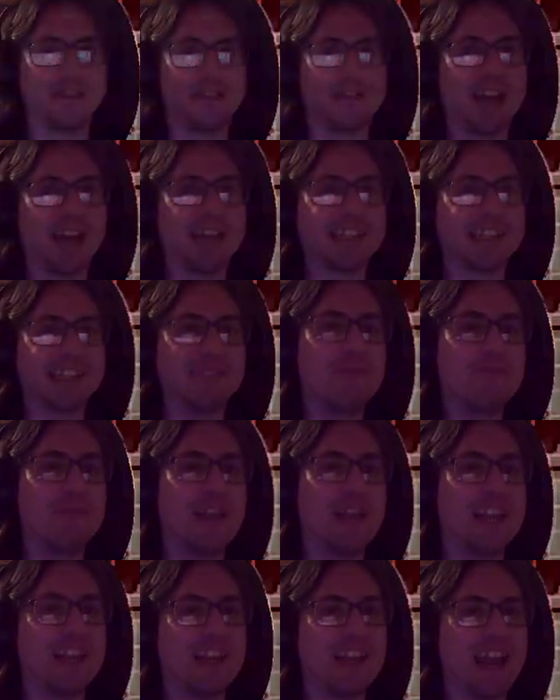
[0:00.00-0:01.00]
That's a
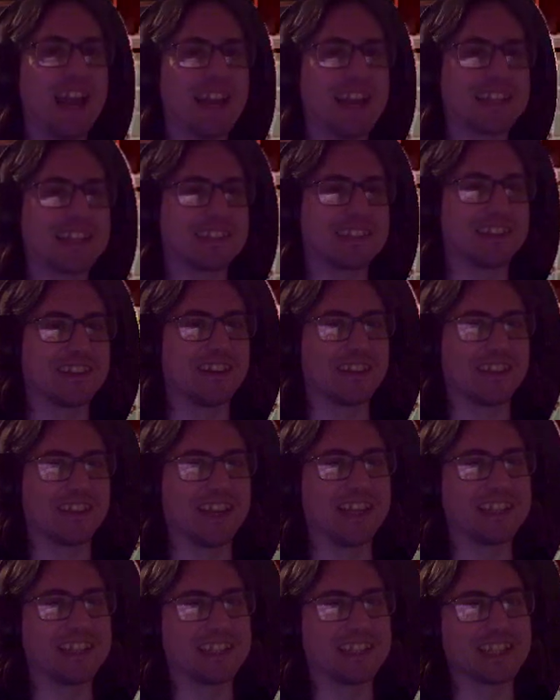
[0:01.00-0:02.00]
million extra
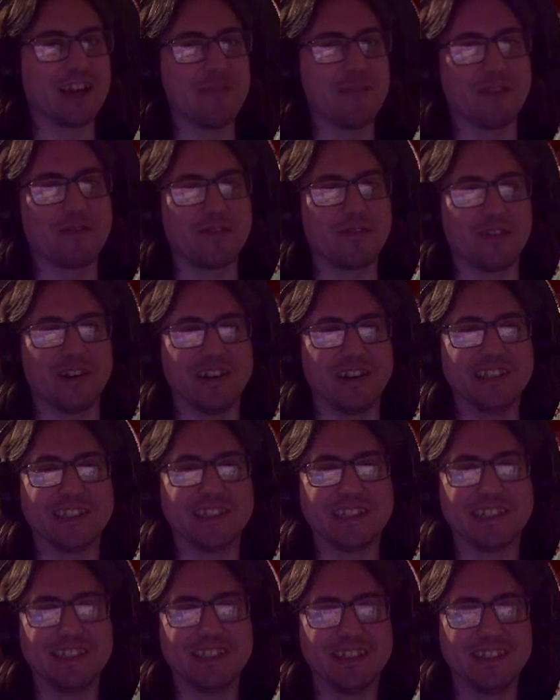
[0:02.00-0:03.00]
things coming for
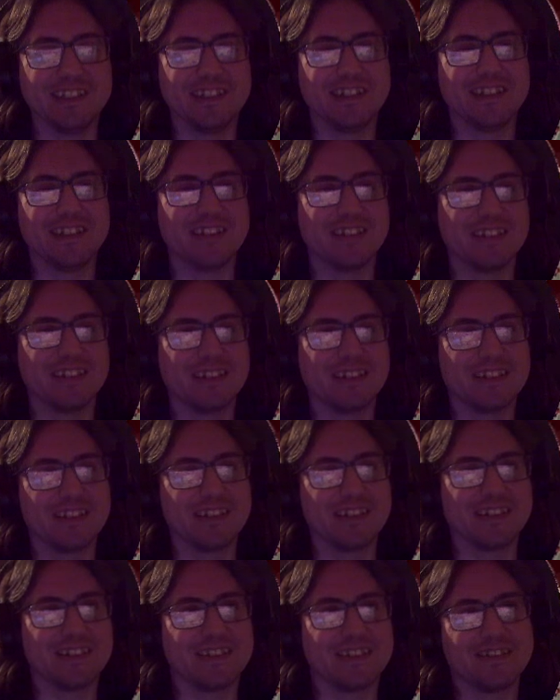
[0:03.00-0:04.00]
us.
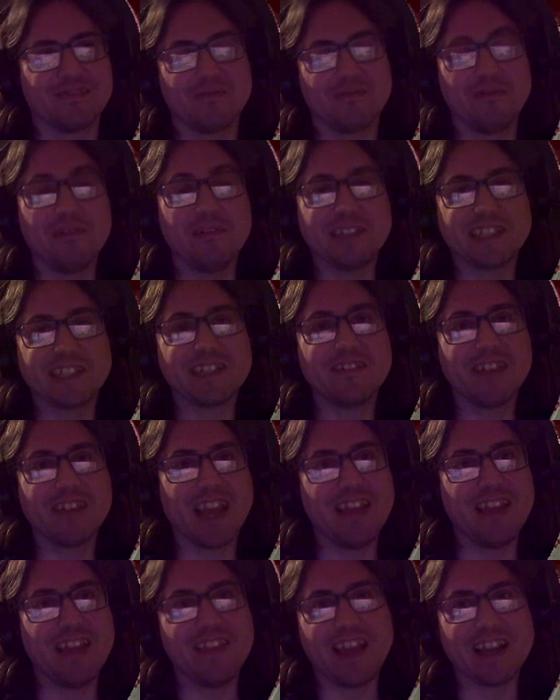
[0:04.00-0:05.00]
We're still
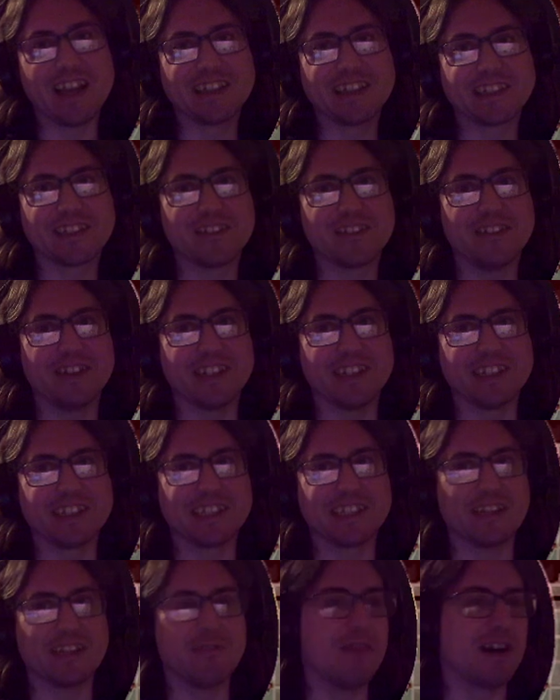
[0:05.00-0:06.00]
getting the extra coins,
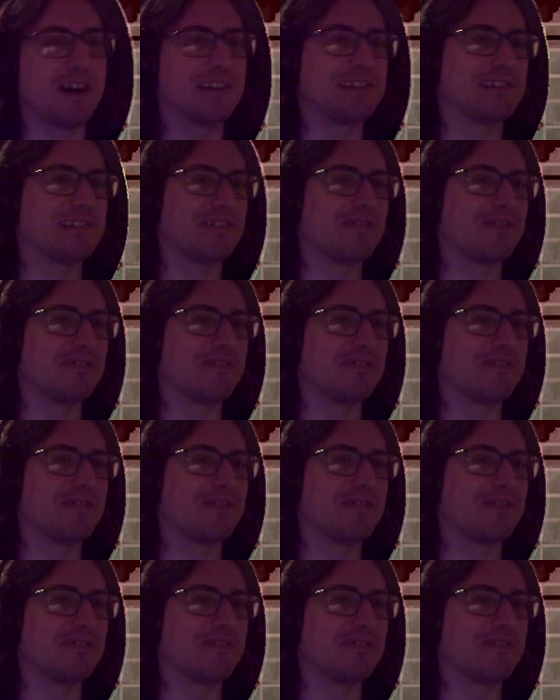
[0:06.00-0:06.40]
so we might as well